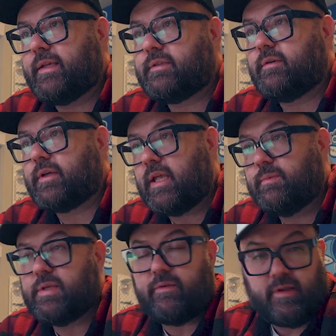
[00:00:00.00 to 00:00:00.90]
So it keeps
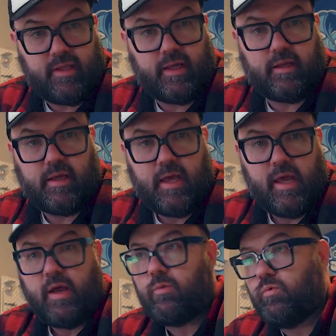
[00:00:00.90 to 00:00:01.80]
everything
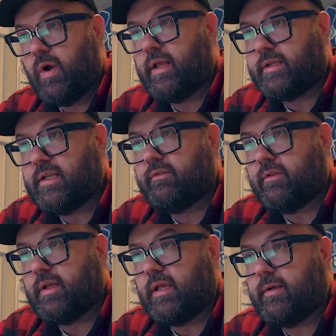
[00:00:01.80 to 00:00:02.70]

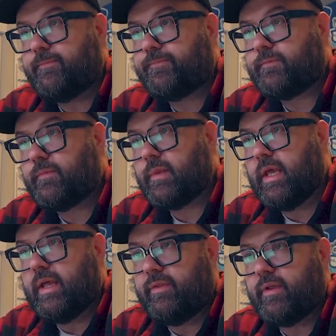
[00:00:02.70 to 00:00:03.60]
relatively
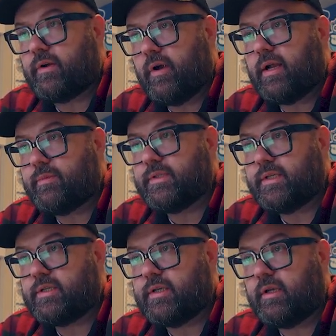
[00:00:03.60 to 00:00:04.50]
in the correct
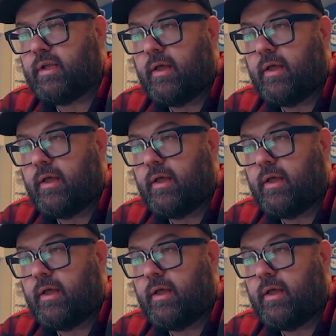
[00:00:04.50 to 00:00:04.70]
position.